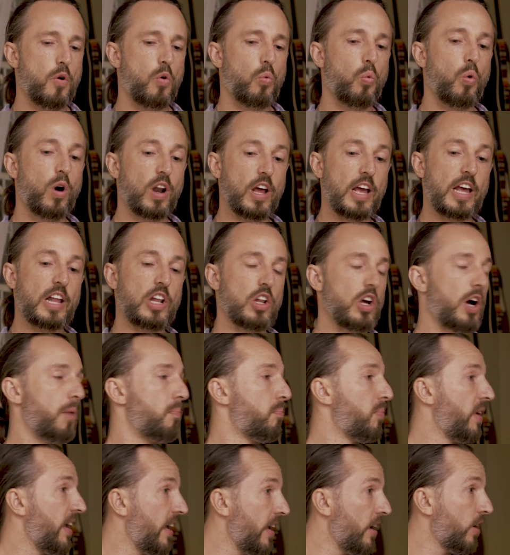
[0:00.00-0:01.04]
what it
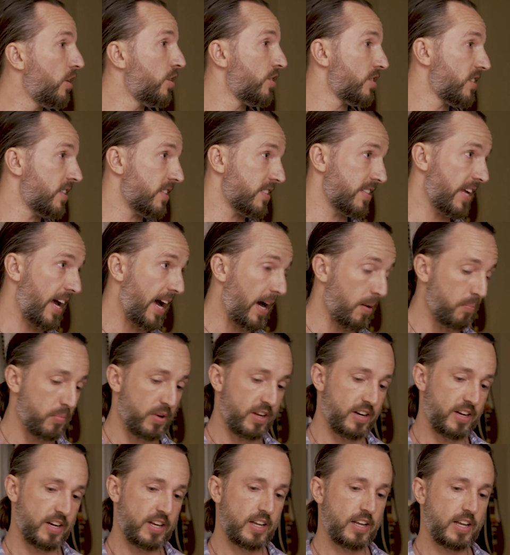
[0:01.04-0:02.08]
appears has
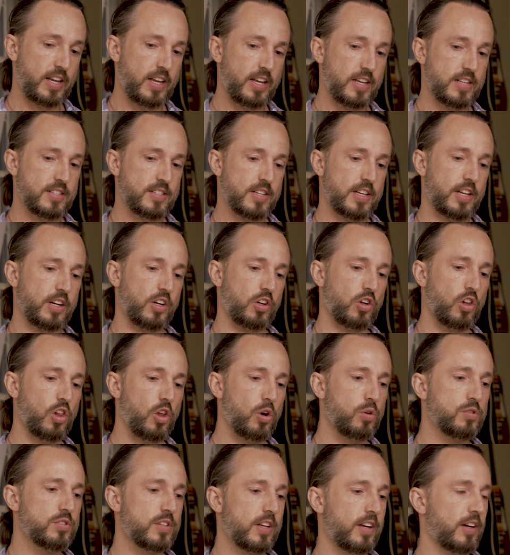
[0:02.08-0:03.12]
happened is in
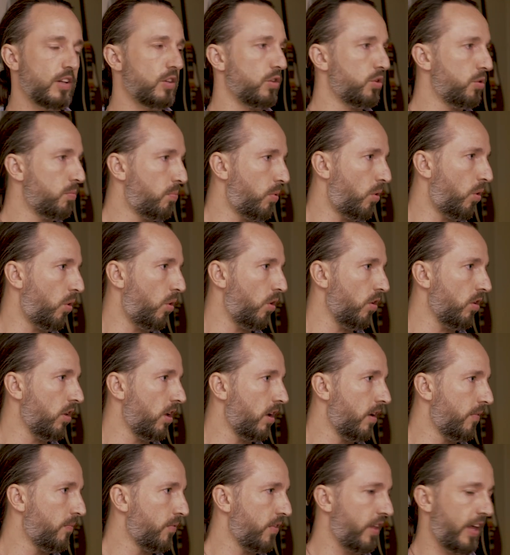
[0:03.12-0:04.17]
closing a loophole,
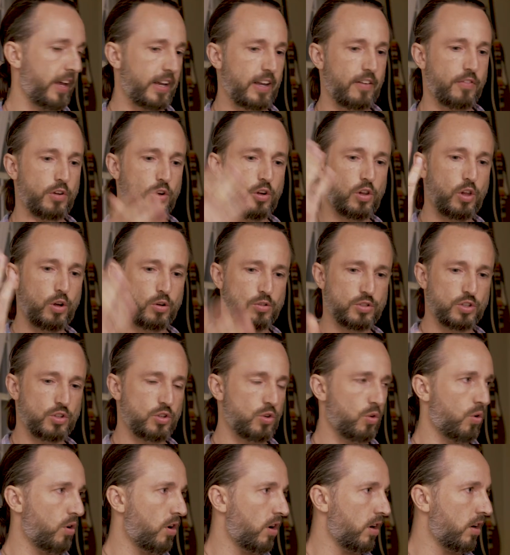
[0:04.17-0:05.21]
like if you close a
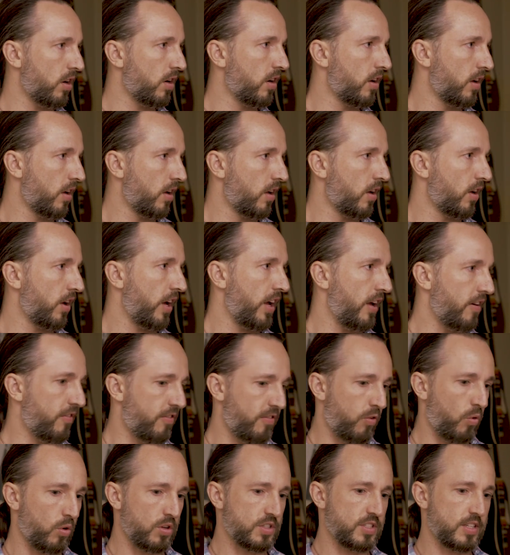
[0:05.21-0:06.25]
door, it
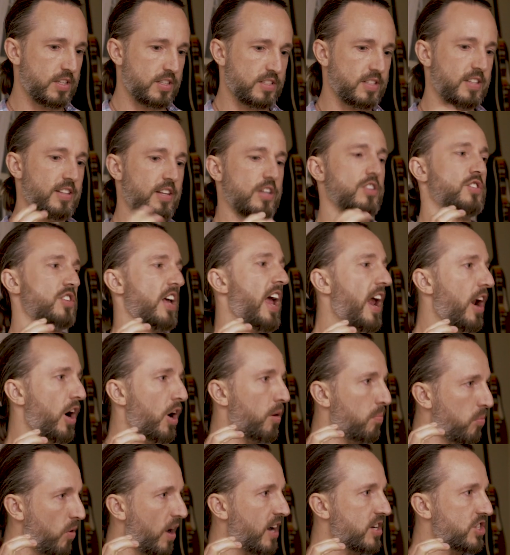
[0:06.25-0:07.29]
forces, there's
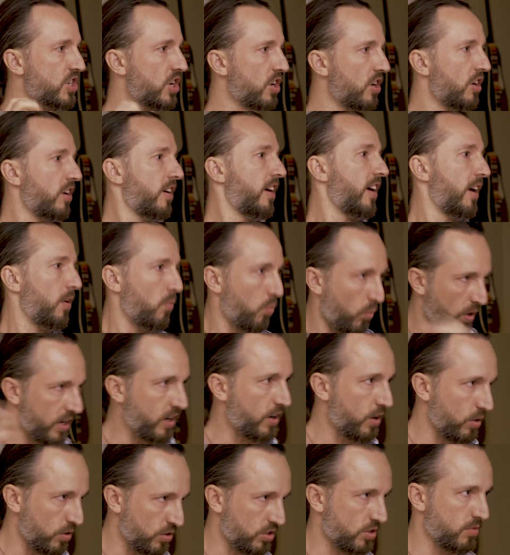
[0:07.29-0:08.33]
air pressure and
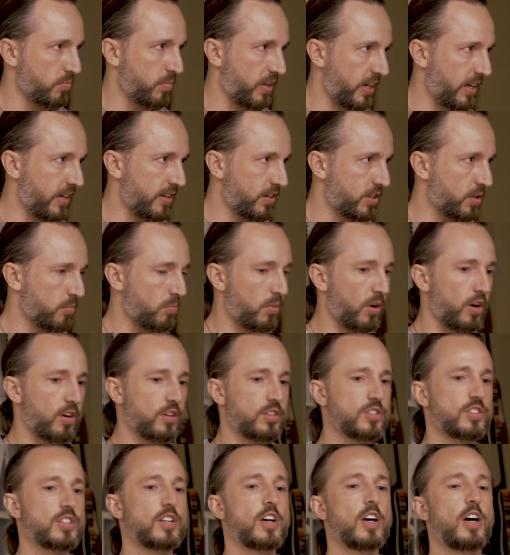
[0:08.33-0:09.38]
windows begin to
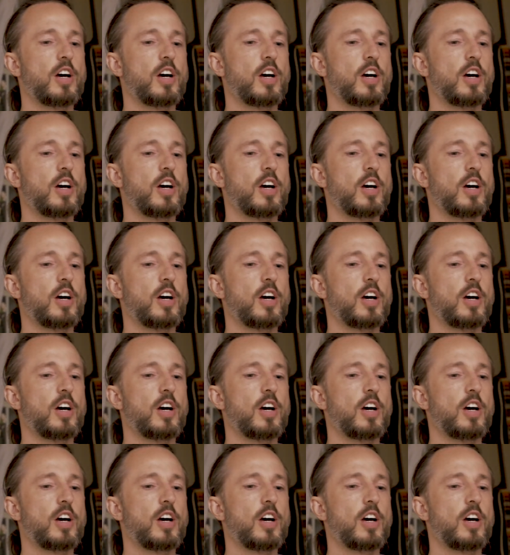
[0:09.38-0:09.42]
burst.